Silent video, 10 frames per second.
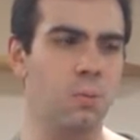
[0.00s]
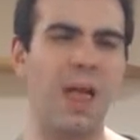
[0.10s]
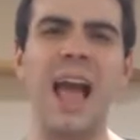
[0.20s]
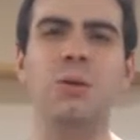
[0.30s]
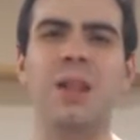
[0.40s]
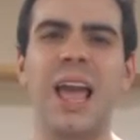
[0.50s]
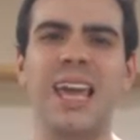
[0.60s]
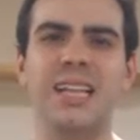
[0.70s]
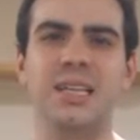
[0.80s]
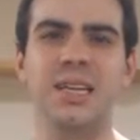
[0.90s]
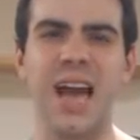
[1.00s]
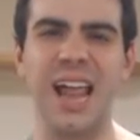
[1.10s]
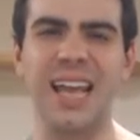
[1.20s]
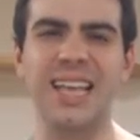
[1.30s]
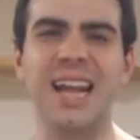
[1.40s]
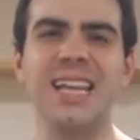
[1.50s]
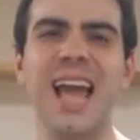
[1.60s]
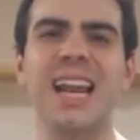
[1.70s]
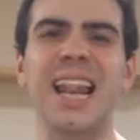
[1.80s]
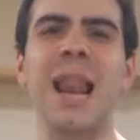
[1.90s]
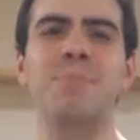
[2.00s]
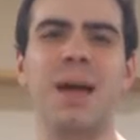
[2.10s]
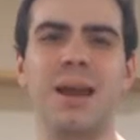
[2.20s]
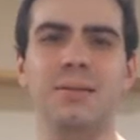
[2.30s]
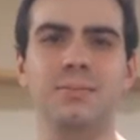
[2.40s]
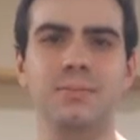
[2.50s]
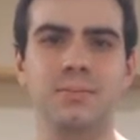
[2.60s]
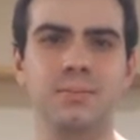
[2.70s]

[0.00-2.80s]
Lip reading: Well, I don't like it. I like 99 a lot better.